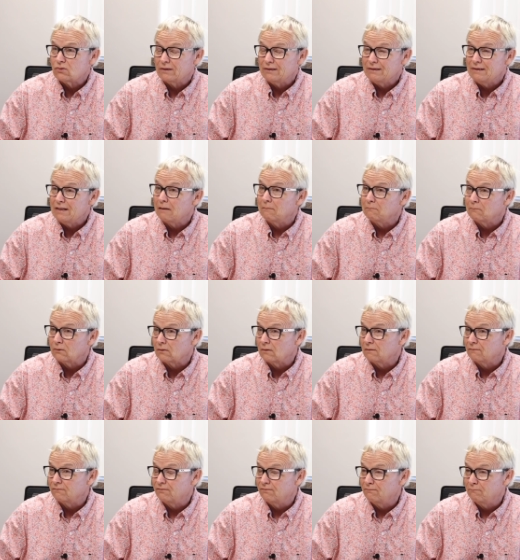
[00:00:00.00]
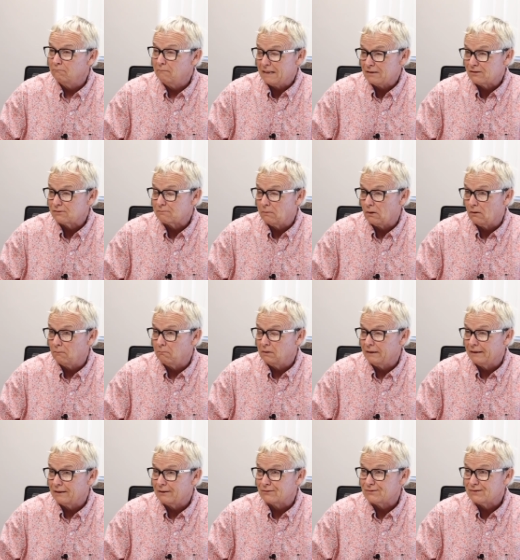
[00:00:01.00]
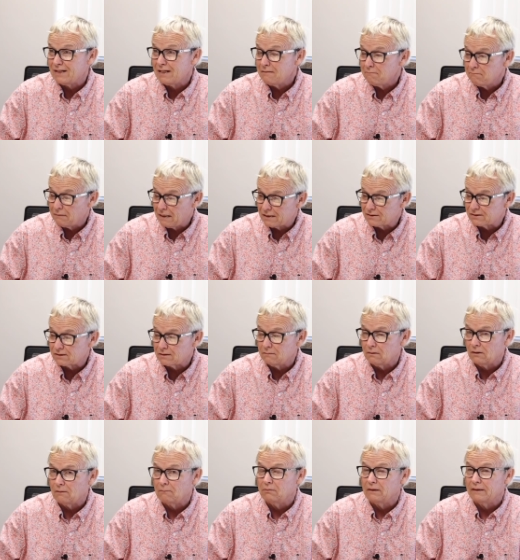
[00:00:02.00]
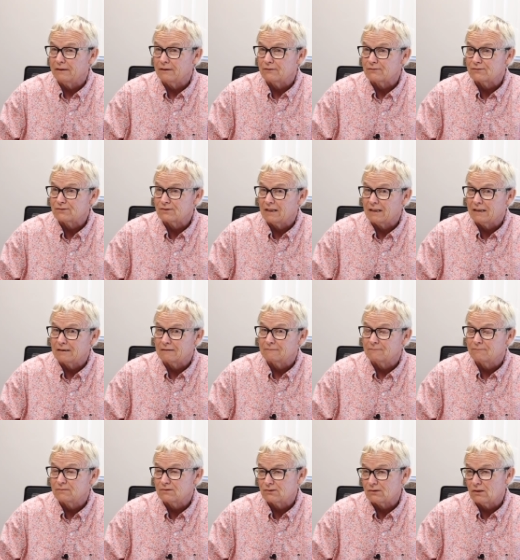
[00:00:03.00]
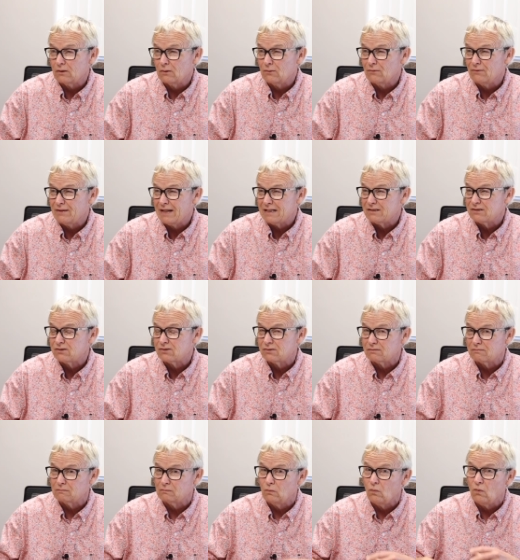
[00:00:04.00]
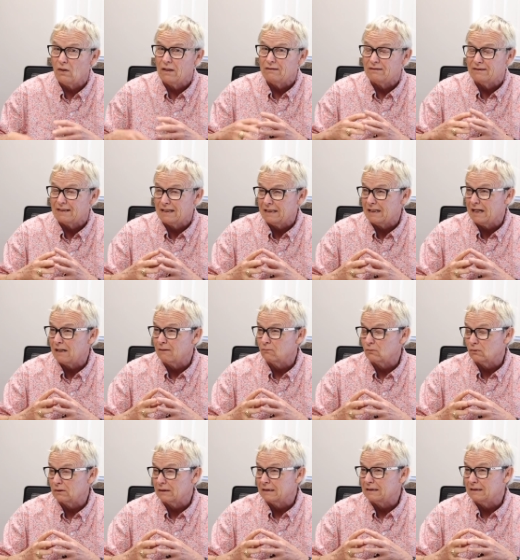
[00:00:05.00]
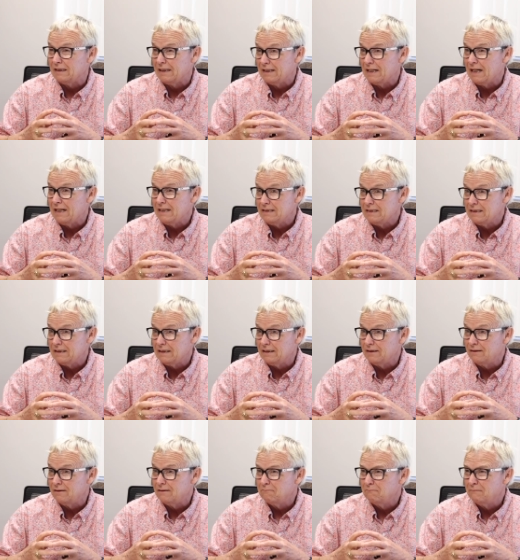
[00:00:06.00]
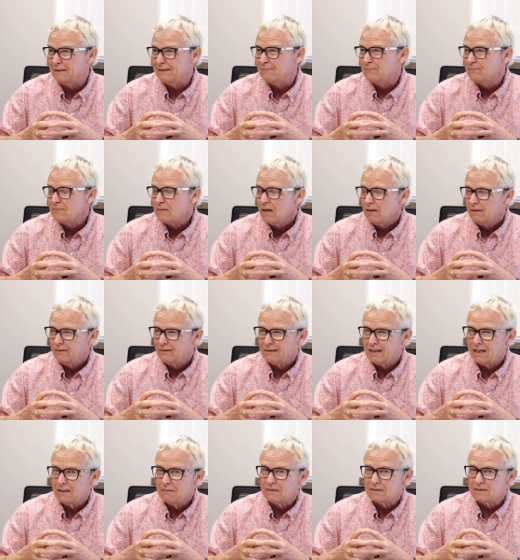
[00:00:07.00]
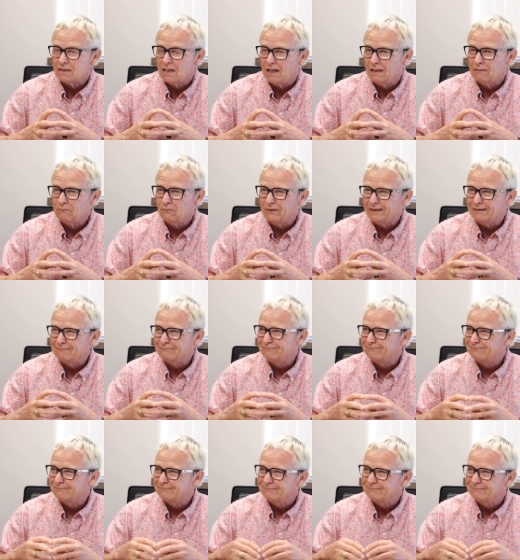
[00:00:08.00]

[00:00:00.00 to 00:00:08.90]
a number of baseball players and basketball players, and so that's one thing I'm really glad I did. But there came a time when